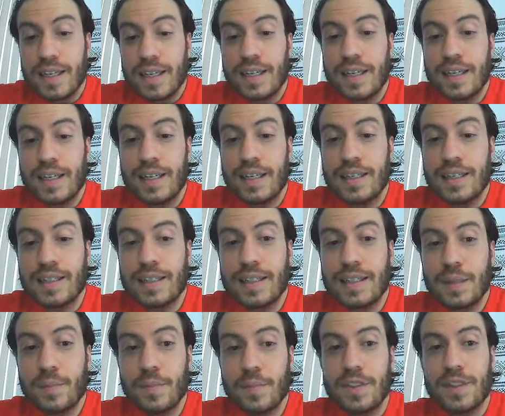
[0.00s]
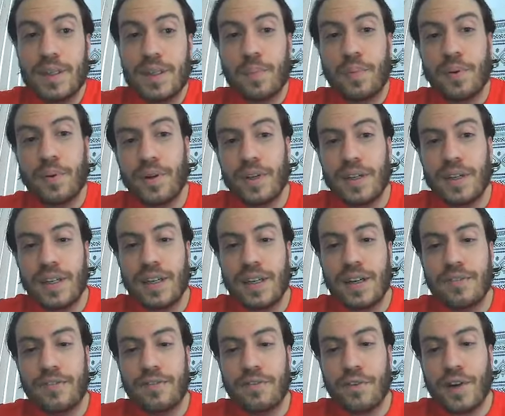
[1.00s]
He seems pretty
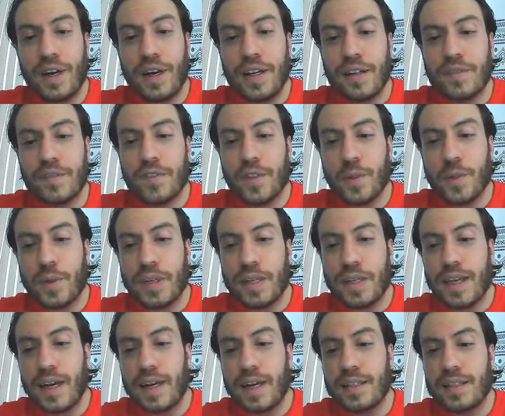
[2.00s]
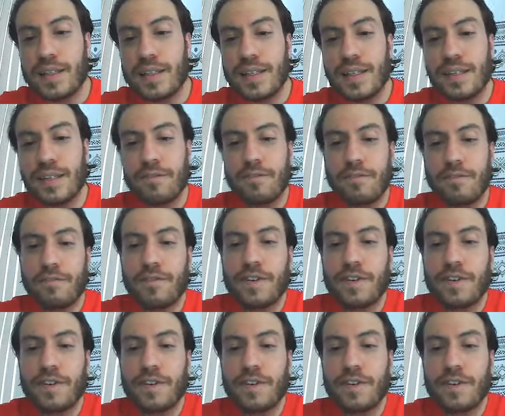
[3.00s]
afraid of doing that if